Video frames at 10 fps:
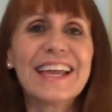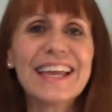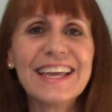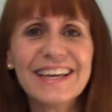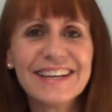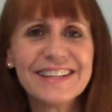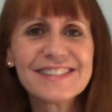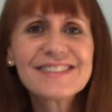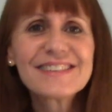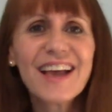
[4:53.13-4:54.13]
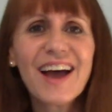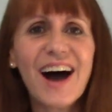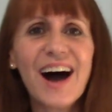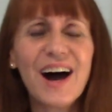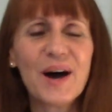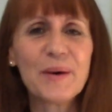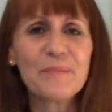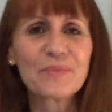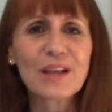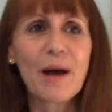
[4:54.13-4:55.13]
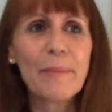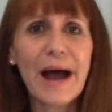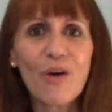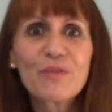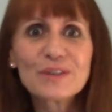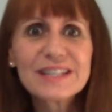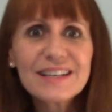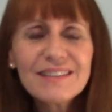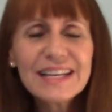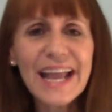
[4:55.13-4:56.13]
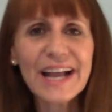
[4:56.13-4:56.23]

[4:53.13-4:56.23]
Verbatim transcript: is about fertility